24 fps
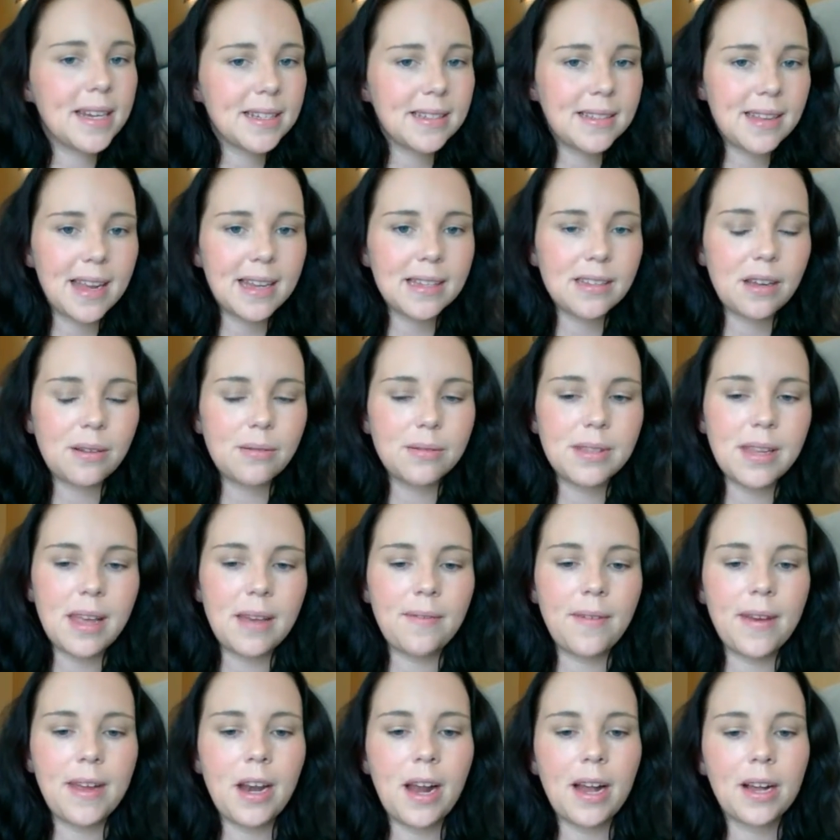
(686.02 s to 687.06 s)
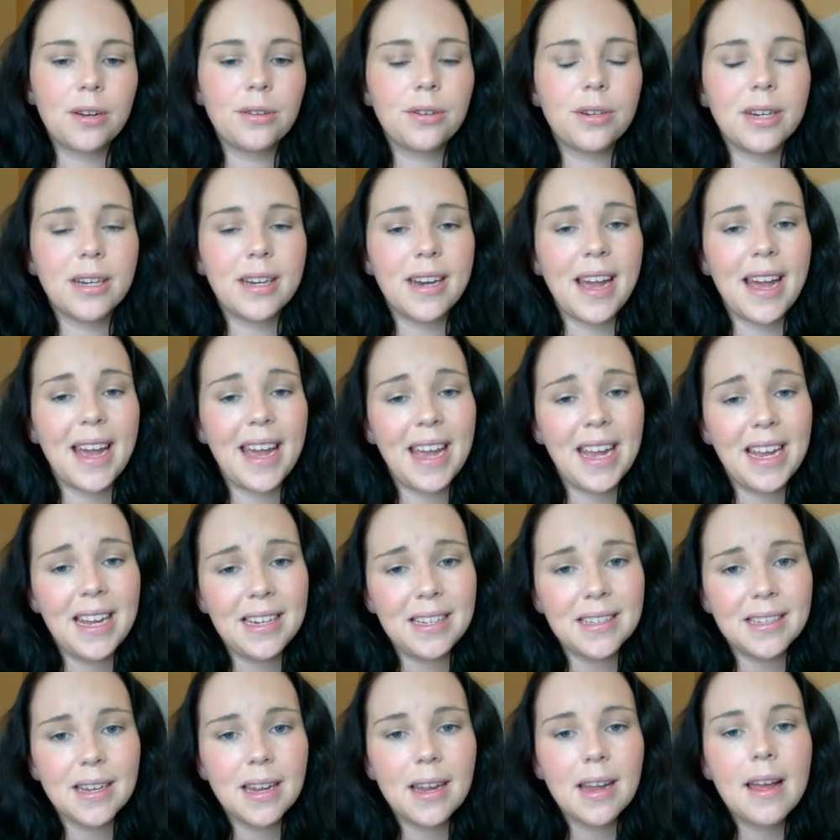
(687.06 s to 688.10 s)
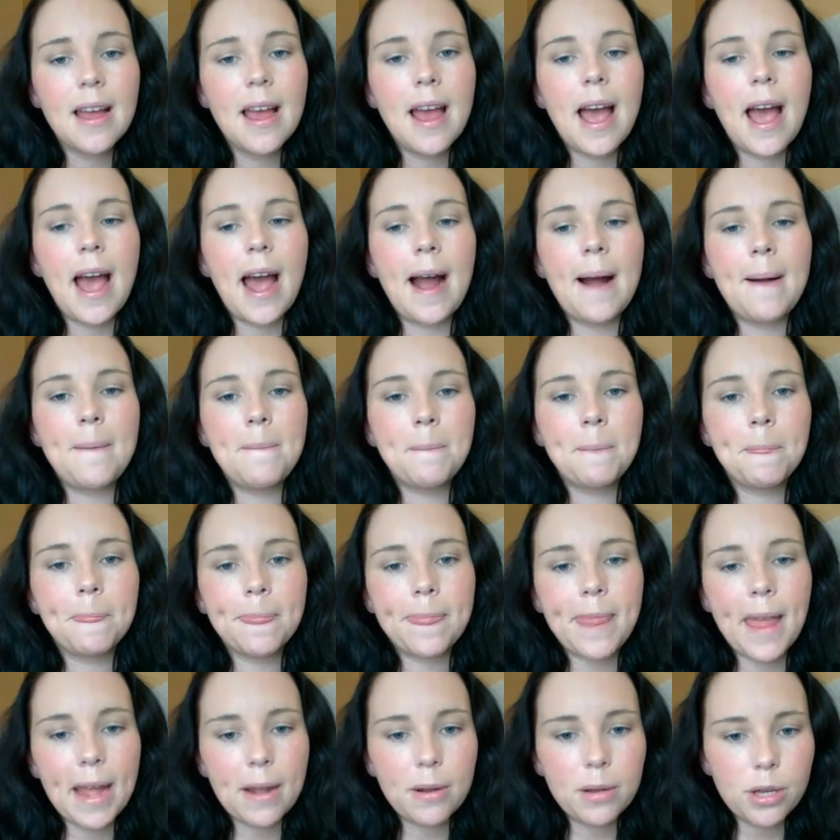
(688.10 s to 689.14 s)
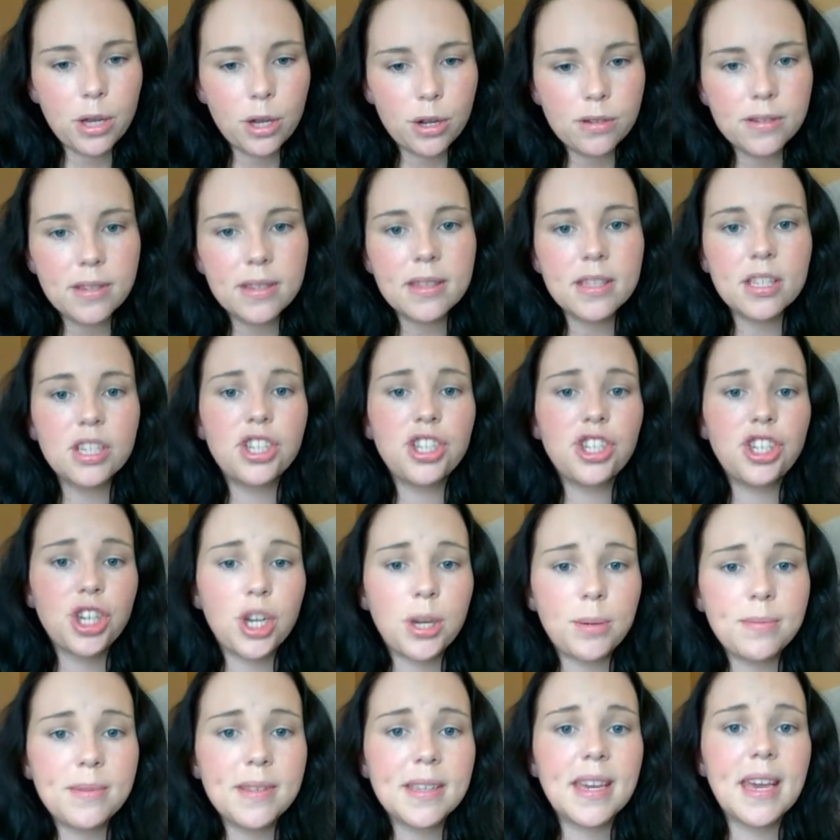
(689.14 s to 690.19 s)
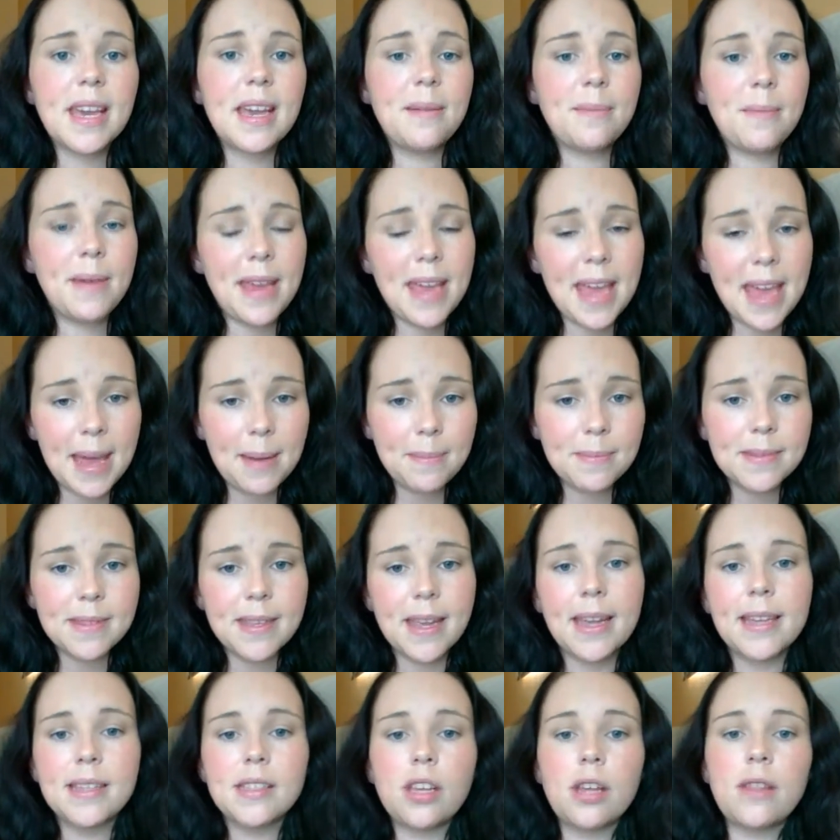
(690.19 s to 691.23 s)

attacks I was having, I couldn't eat. They were using this tube to keep me empty. So